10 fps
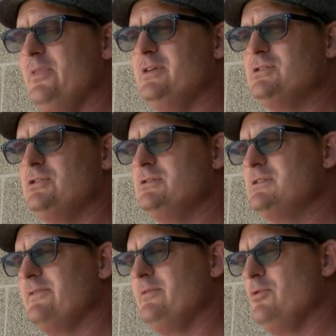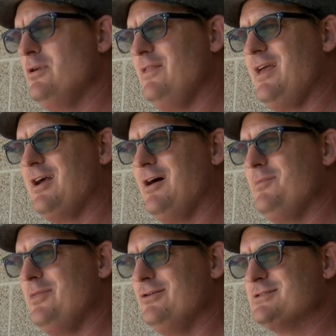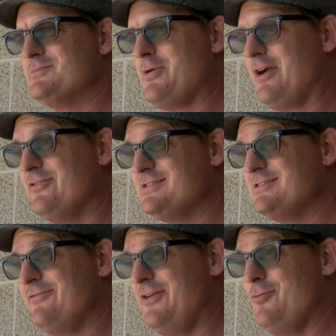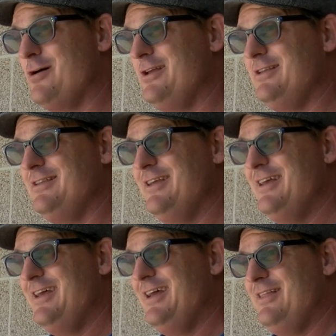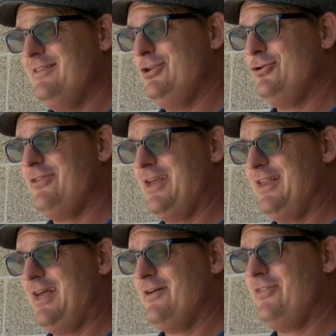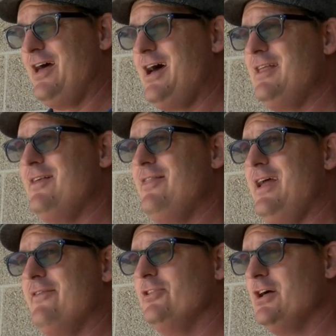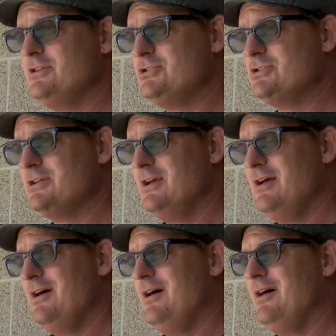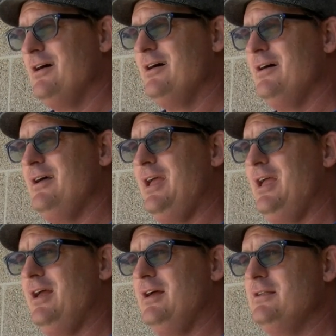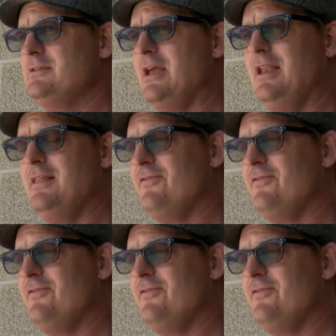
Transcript: The students every morning, they come and there's breakfast if they want it and you know, and they can have that, and then they have lunch, uh, and any